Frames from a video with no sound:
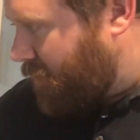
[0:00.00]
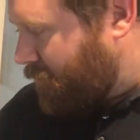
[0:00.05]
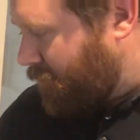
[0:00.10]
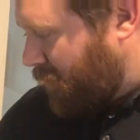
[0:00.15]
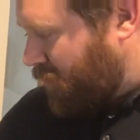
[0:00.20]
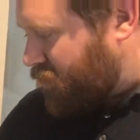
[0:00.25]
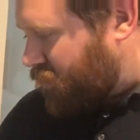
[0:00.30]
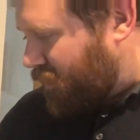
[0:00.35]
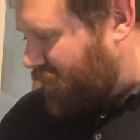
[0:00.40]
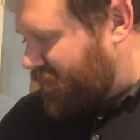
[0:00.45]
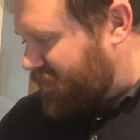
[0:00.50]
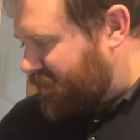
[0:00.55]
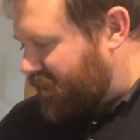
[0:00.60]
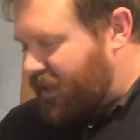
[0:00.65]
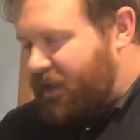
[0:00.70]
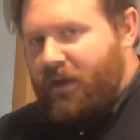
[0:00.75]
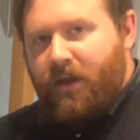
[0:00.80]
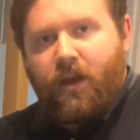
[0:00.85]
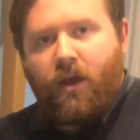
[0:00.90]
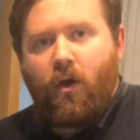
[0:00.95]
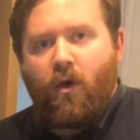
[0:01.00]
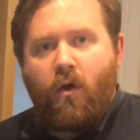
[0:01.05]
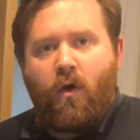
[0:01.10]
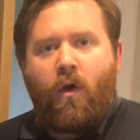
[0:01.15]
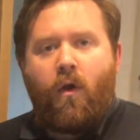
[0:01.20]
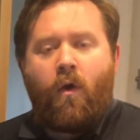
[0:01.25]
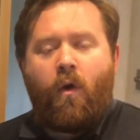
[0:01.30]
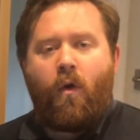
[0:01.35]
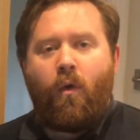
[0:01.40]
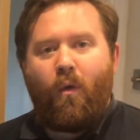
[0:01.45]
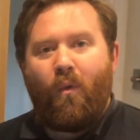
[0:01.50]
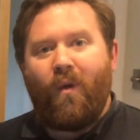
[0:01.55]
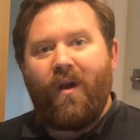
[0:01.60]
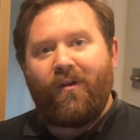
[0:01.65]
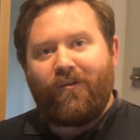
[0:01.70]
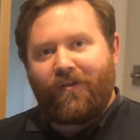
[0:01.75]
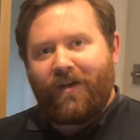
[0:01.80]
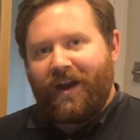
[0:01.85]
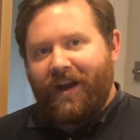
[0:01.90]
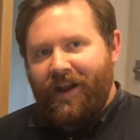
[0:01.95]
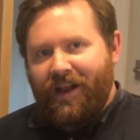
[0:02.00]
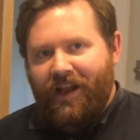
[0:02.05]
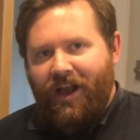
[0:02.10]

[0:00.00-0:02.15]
mozzarella's here. We're ready to